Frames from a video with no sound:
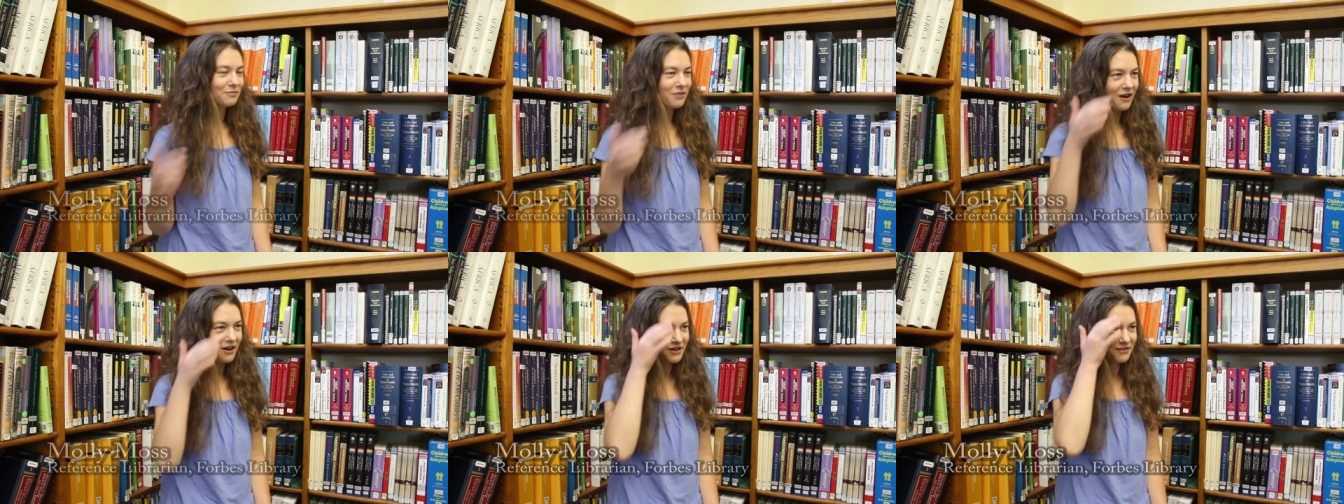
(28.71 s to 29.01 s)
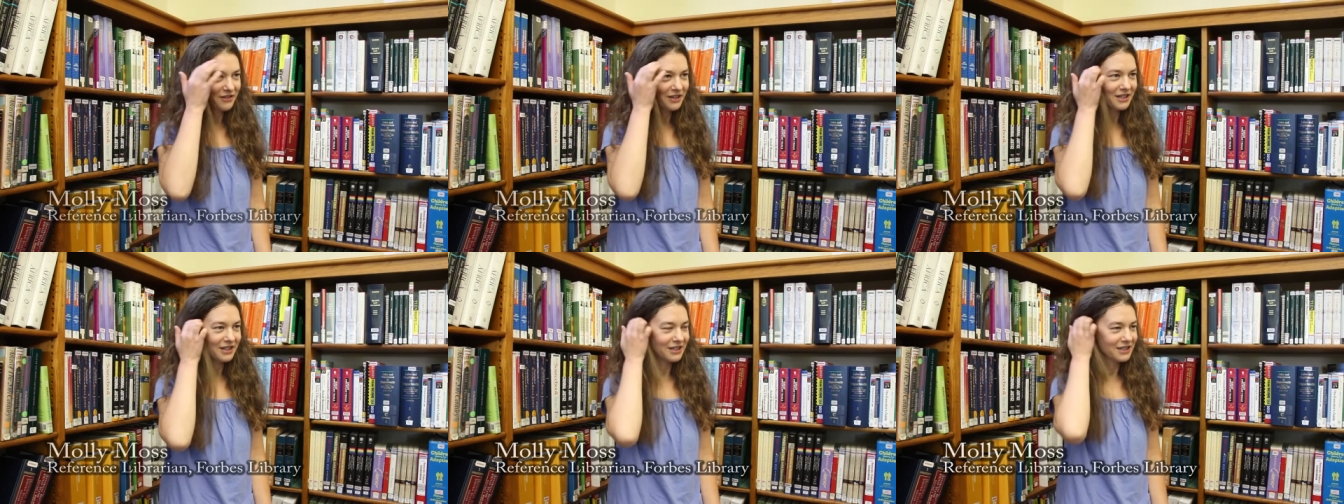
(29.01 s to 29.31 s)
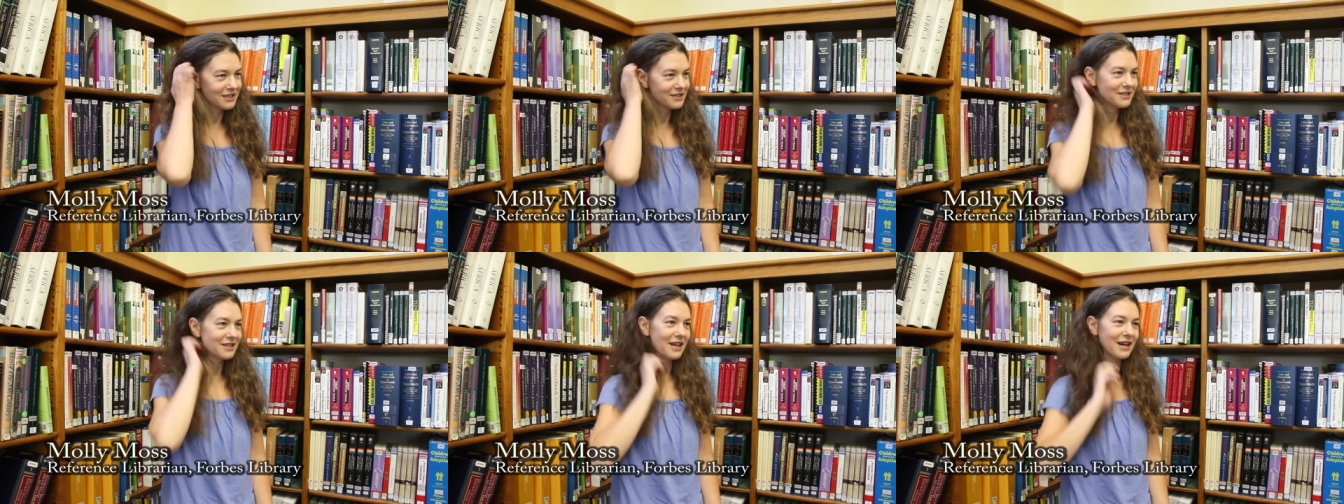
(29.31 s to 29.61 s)
Part of it
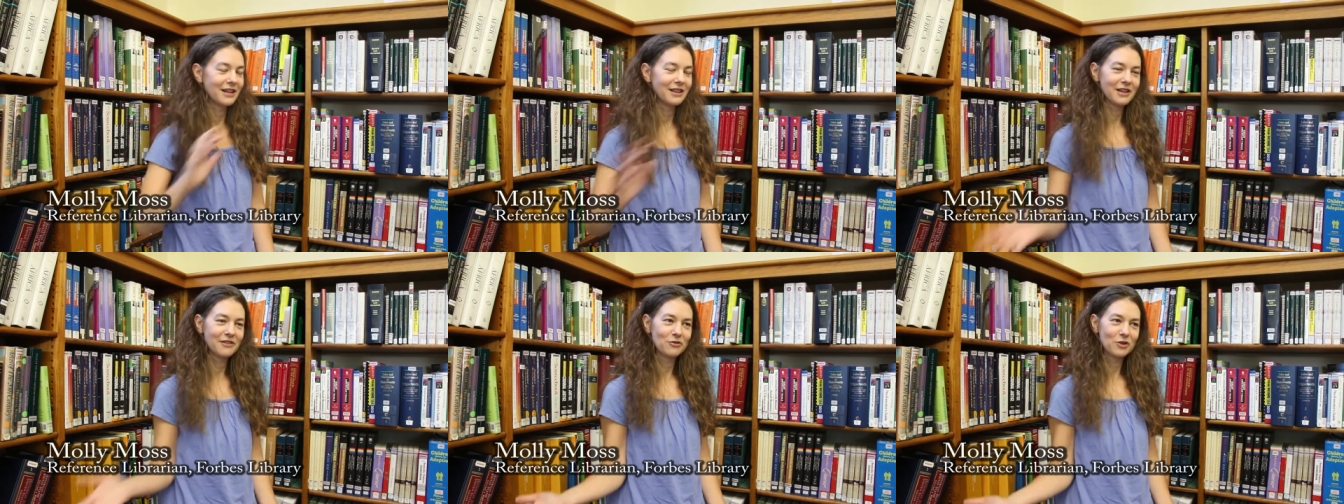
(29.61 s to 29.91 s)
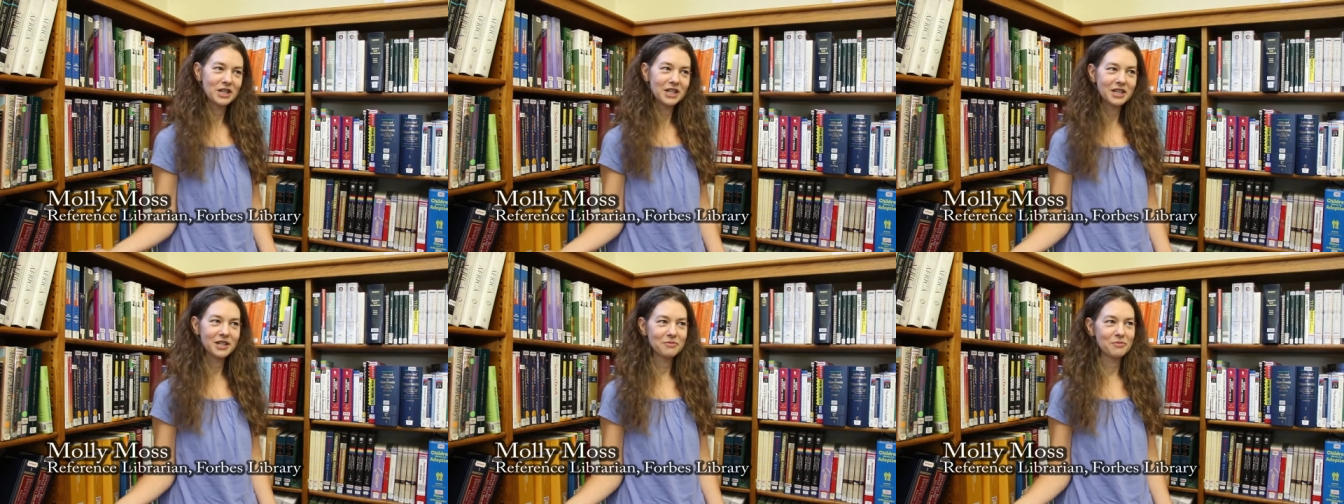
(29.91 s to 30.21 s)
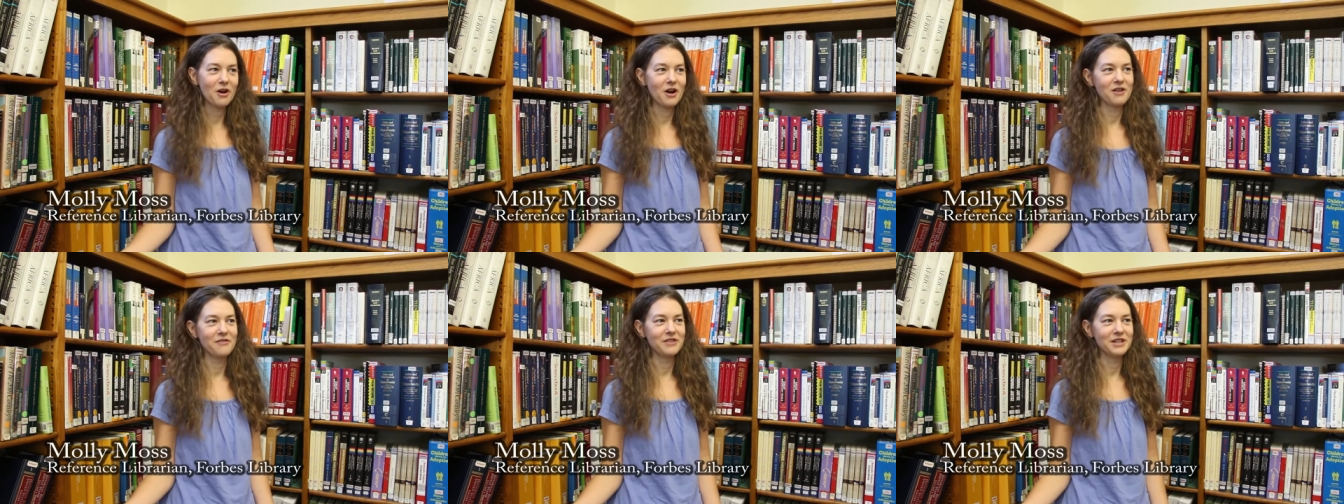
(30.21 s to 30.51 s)
is that I love reading, and
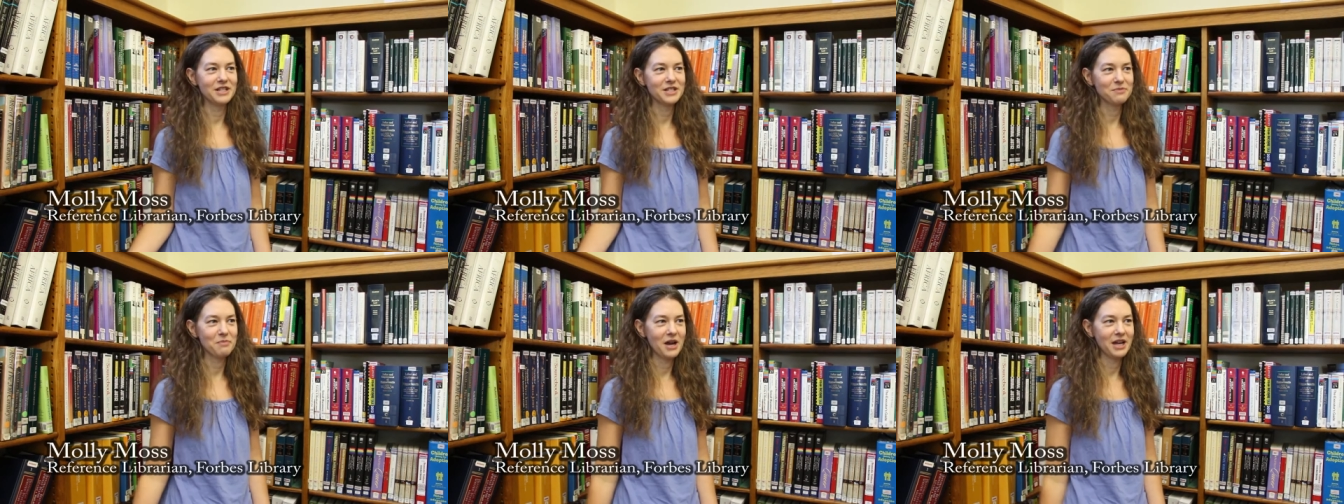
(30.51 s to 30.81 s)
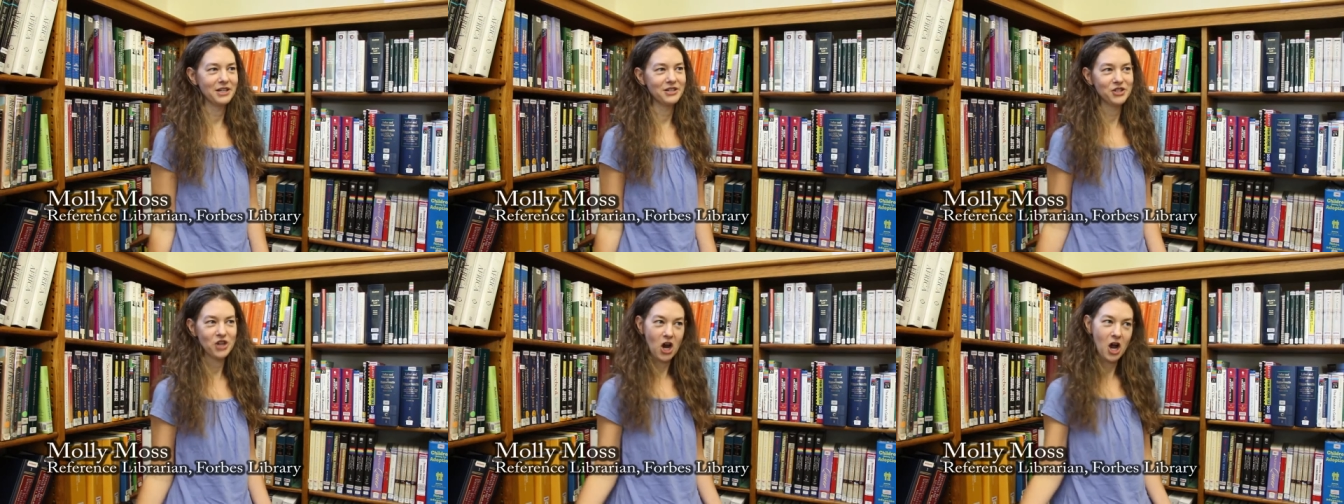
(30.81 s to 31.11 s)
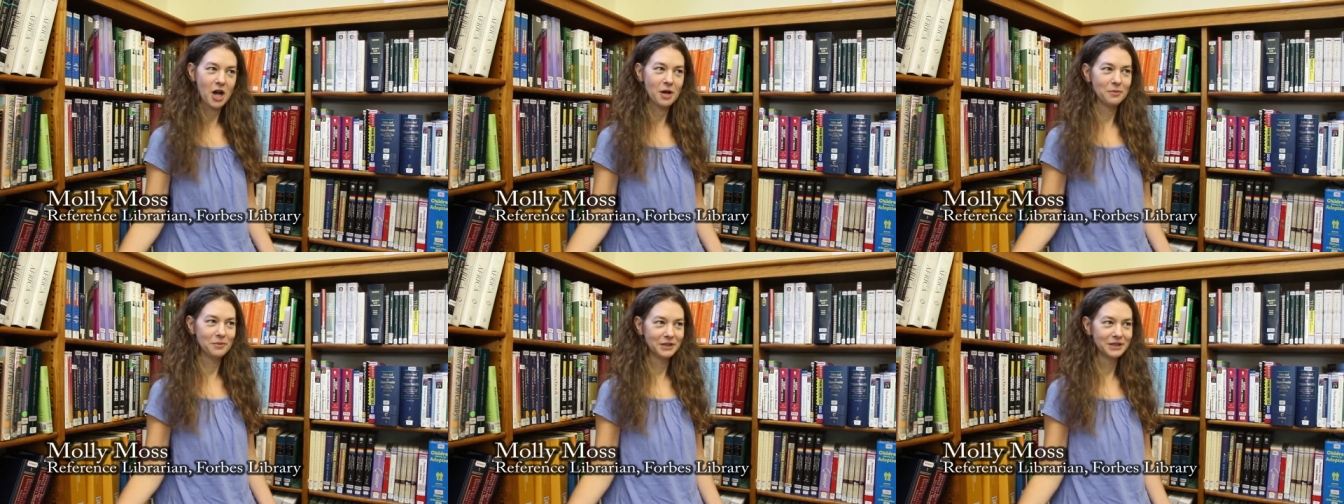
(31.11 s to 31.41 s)
part of it is my
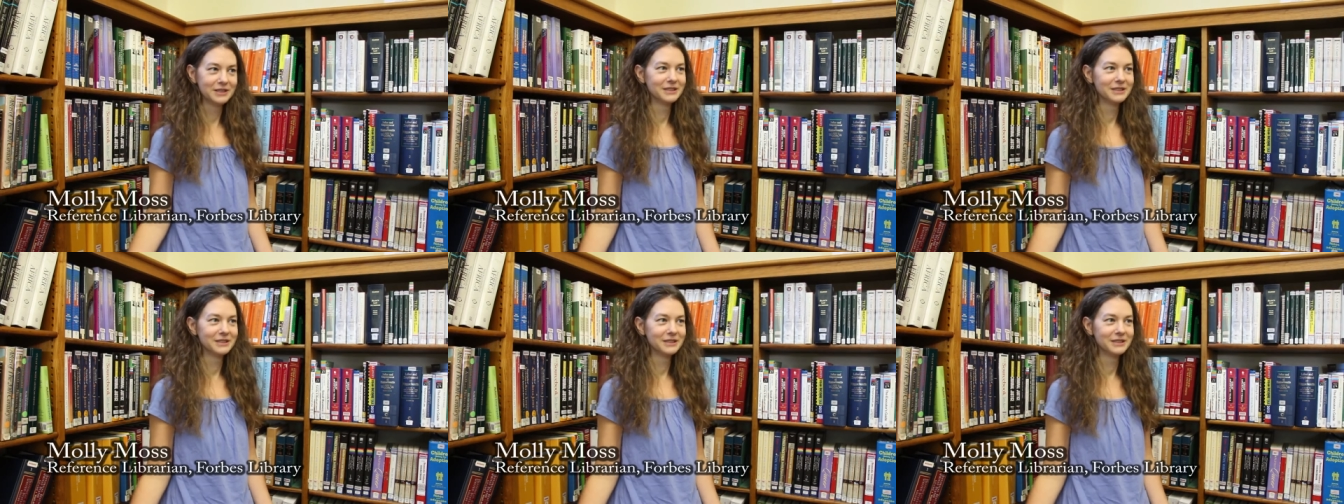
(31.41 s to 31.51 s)
job